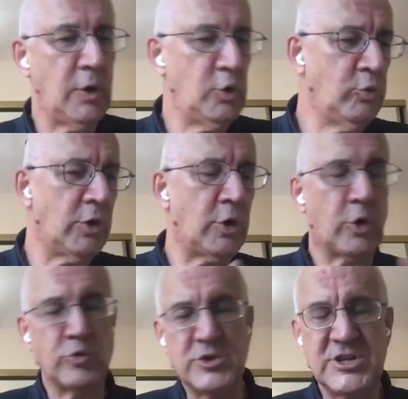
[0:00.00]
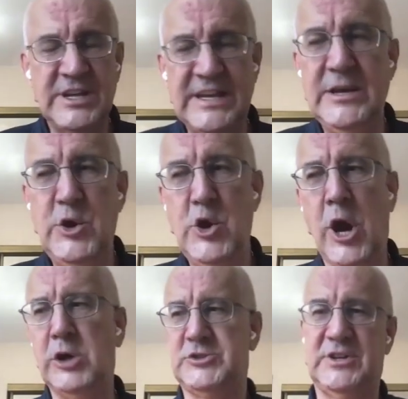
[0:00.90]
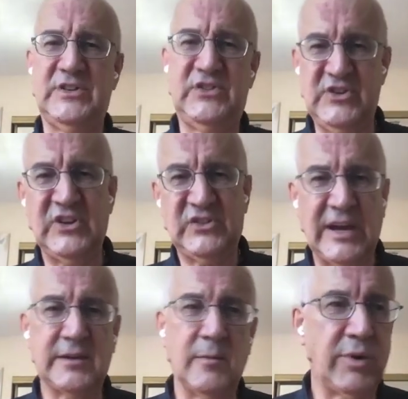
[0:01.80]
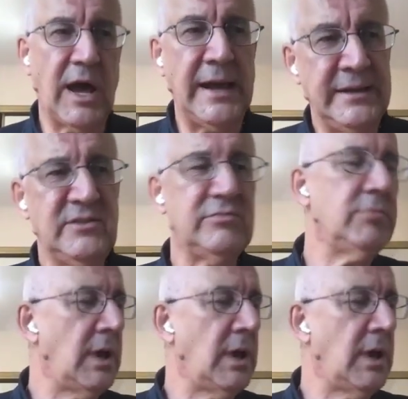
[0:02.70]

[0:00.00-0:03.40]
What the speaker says: who were originally not CSI compliant,